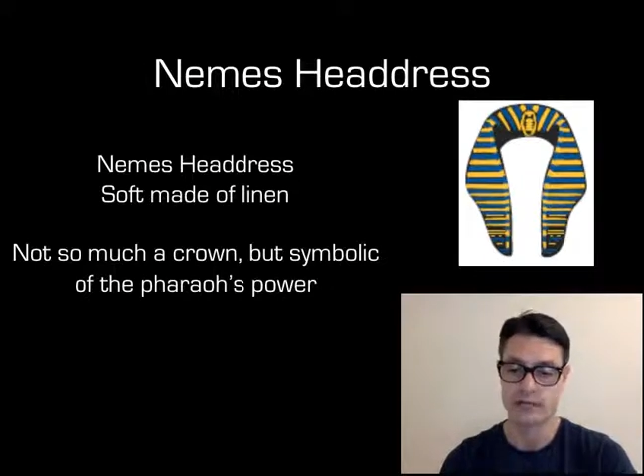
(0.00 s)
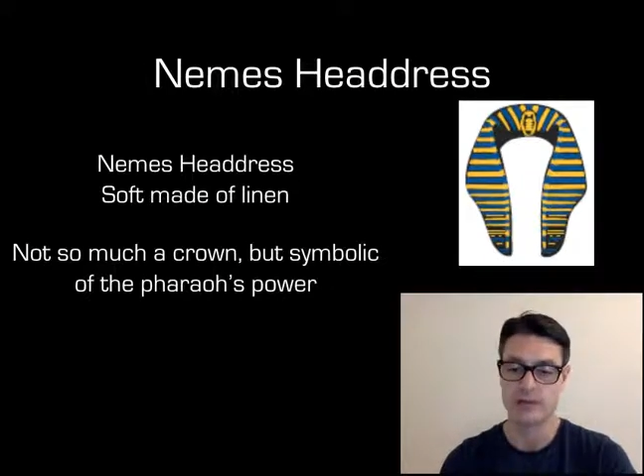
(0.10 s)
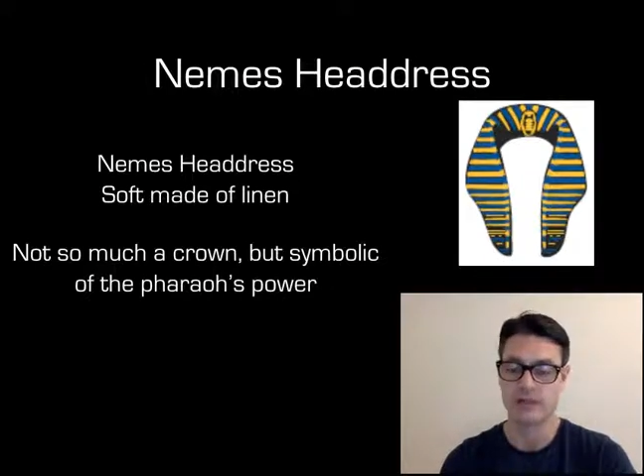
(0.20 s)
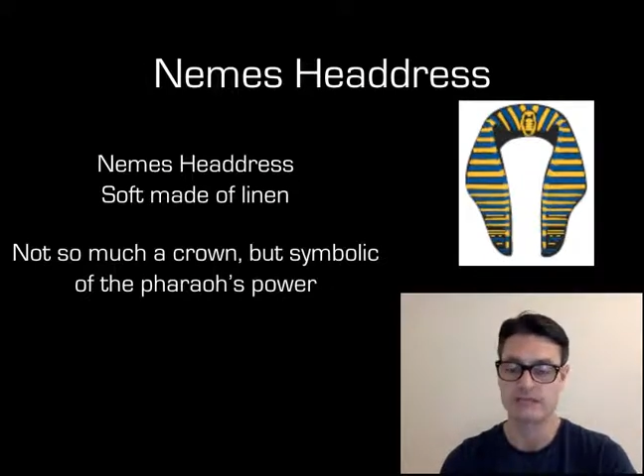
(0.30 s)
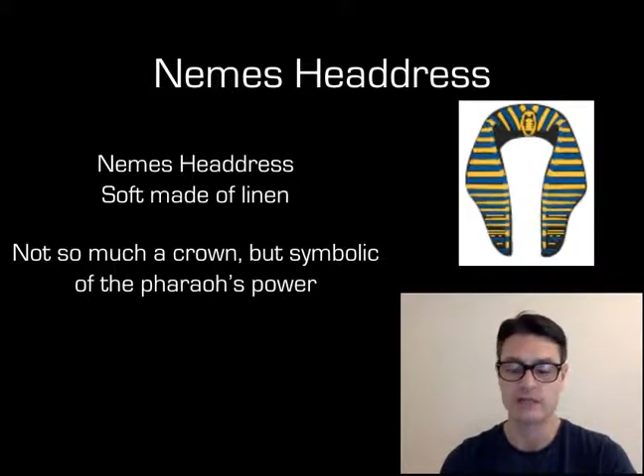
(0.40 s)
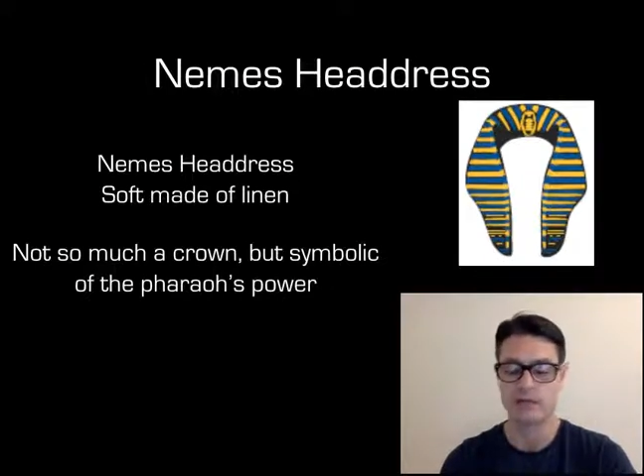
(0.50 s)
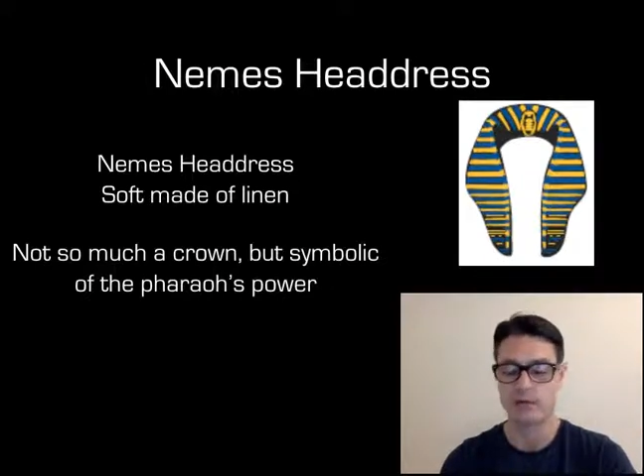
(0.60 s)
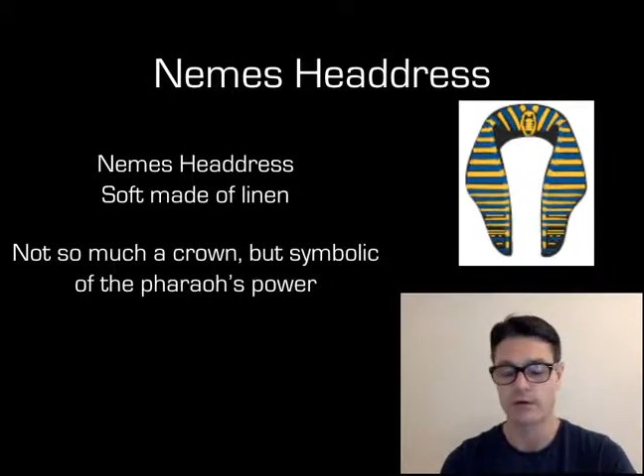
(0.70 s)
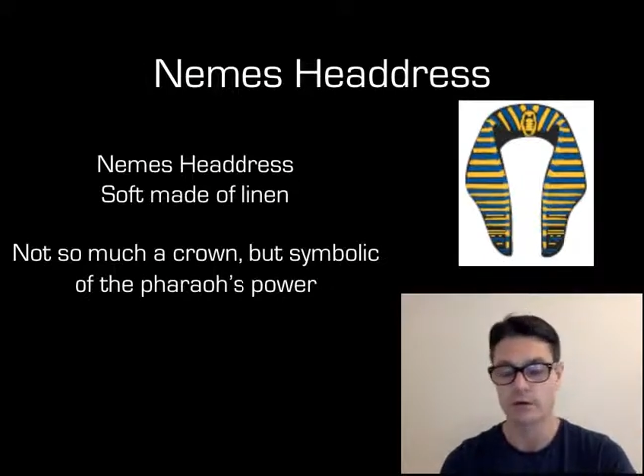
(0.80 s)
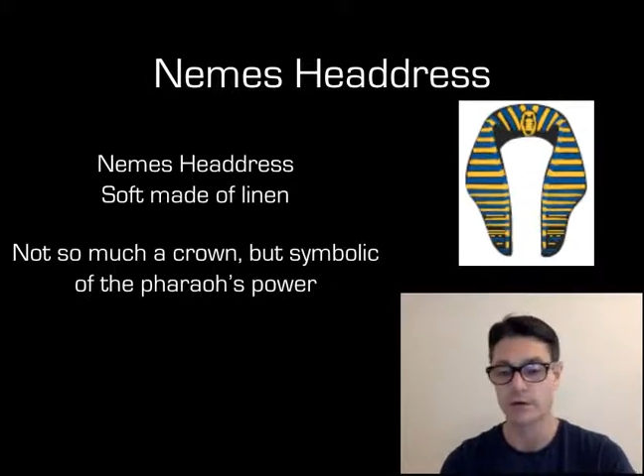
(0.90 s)
and there was really
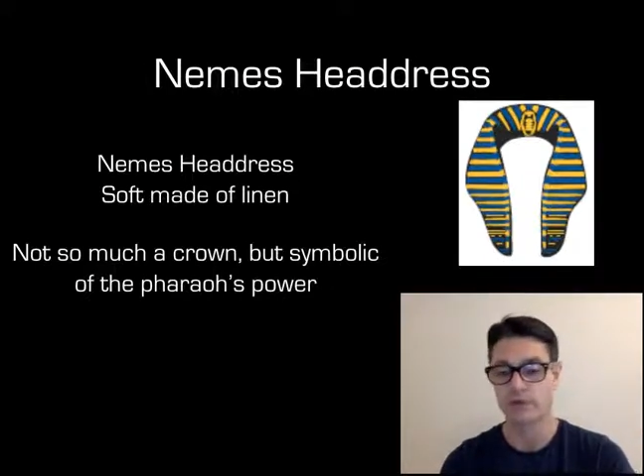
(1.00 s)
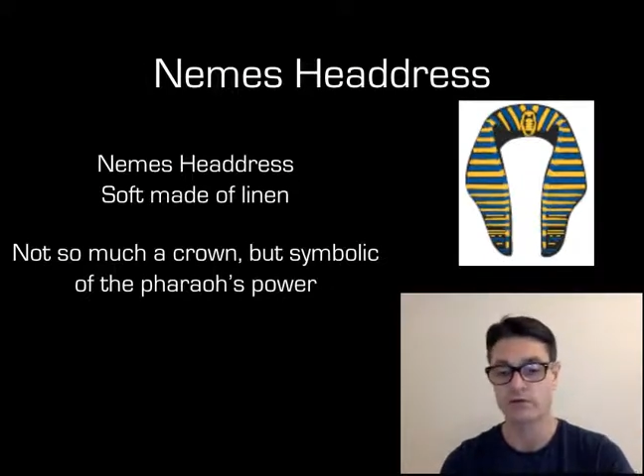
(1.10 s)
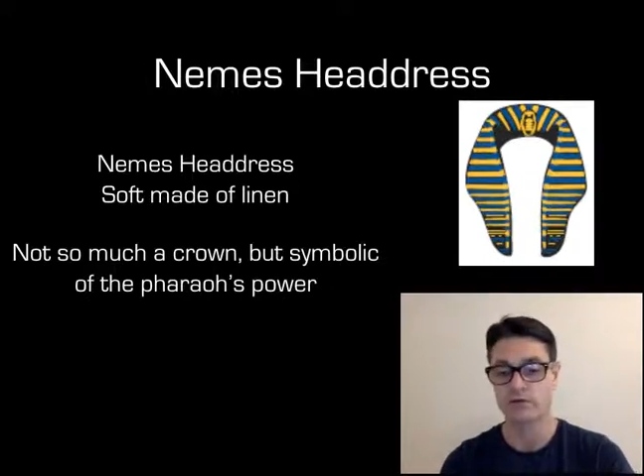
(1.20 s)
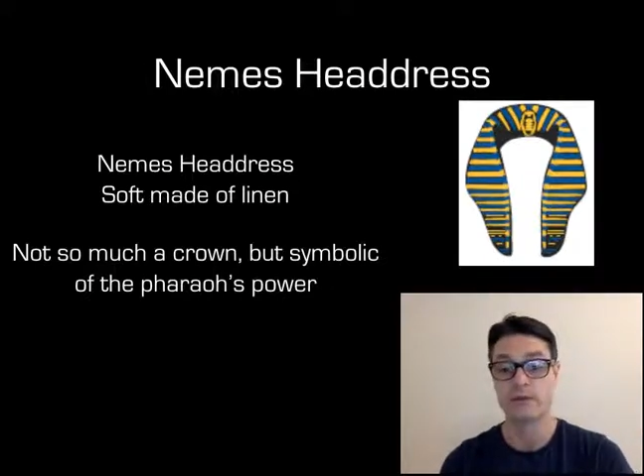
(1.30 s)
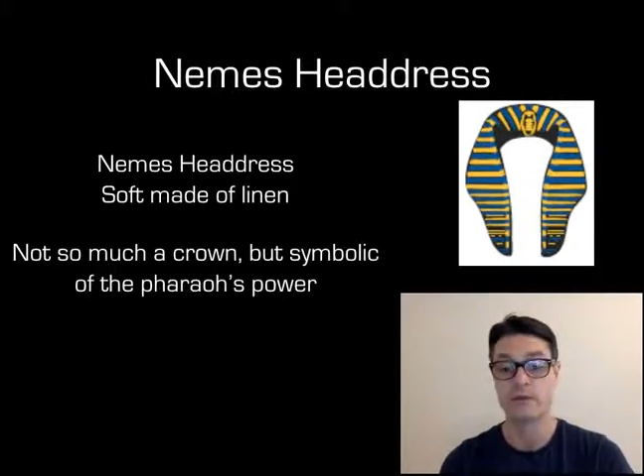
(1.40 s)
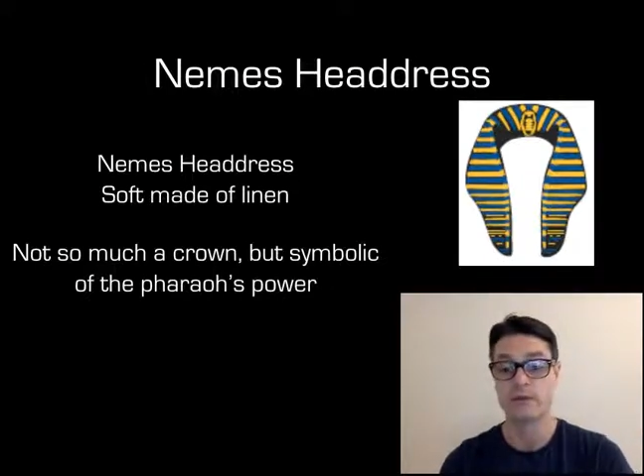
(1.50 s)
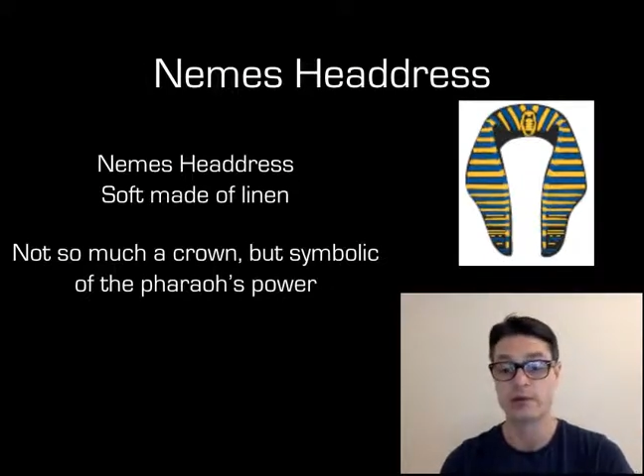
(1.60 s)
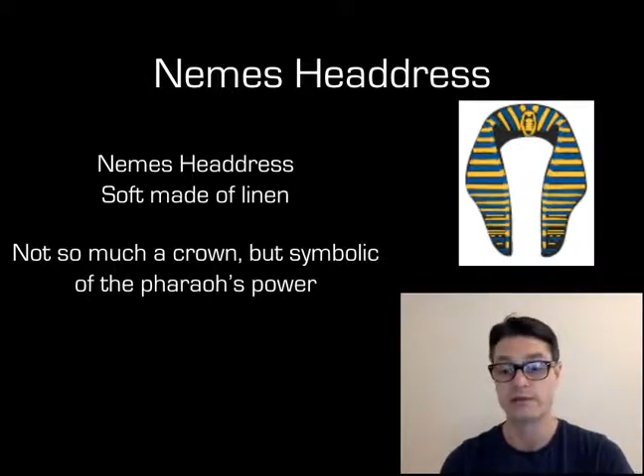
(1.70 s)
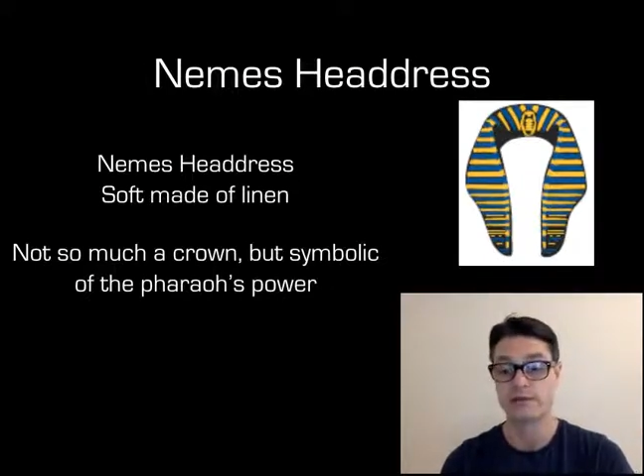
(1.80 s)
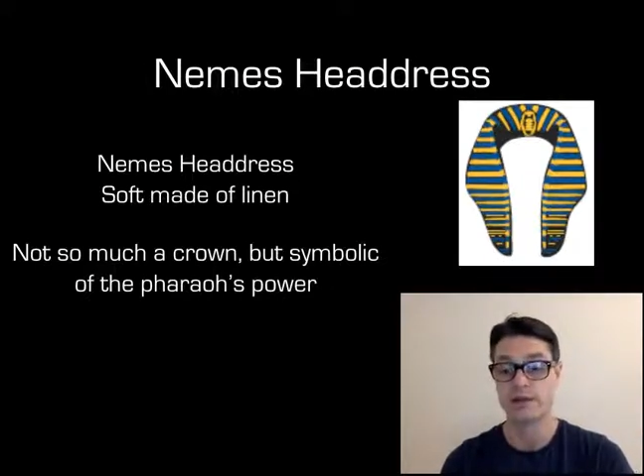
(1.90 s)
no other way to
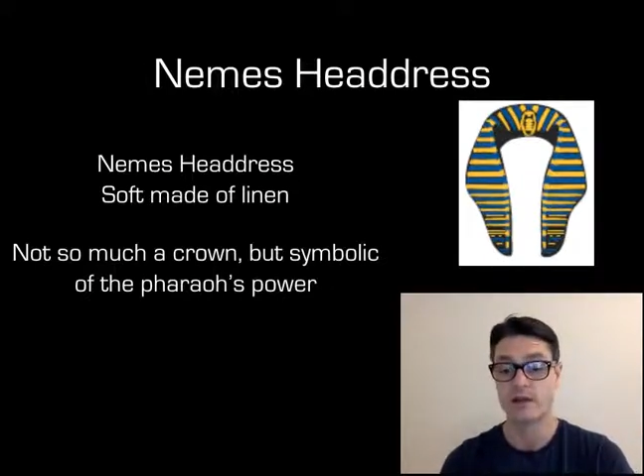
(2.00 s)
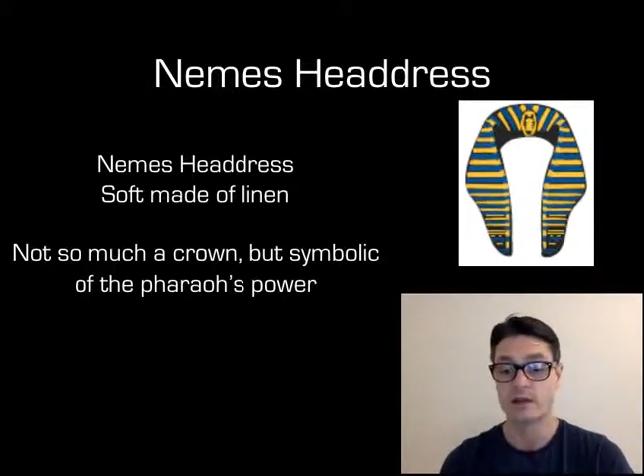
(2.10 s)
feminize